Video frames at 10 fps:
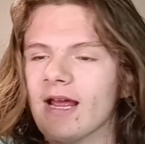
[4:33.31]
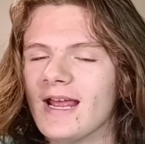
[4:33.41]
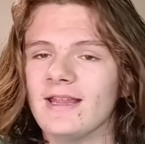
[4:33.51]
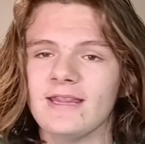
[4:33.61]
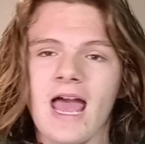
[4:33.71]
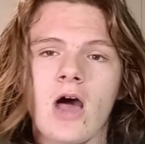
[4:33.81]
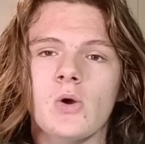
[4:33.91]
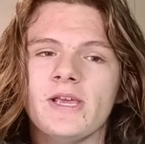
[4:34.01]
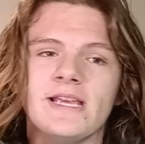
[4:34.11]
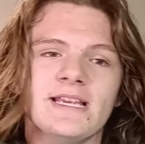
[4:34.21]
And now
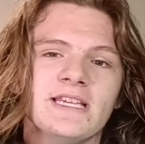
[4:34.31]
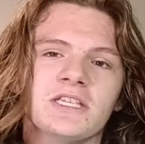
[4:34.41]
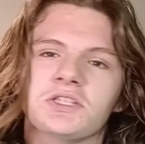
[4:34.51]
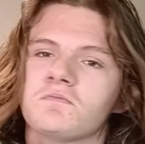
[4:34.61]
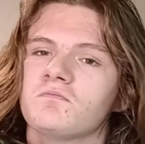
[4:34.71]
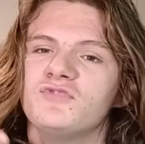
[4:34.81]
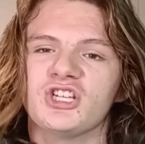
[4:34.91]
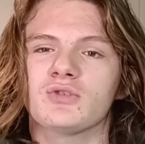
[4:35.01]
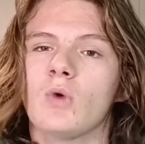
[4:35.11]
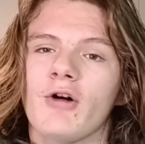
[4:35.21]
he's
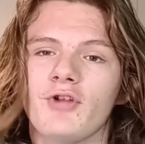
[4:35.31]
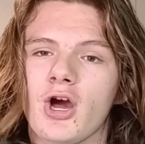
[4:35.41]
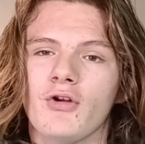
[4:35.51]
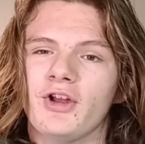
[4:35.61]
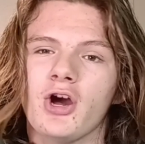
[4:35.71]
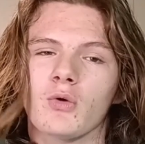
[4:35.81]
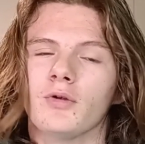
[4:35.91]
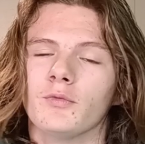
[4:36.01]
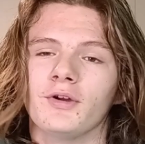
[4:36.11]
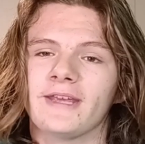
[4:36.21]
just well known and no
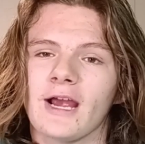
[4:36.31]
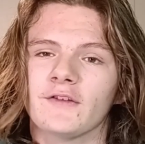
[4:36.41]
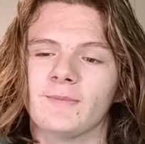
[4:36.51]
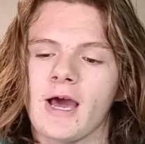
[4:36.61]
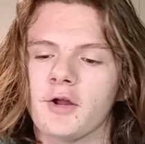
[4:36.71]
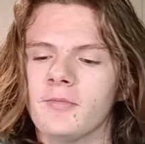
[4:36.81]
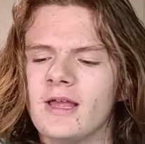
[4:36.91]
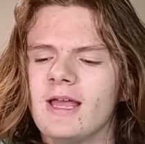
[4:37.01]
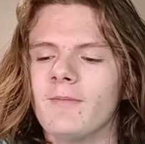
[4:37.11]
one really cares about him.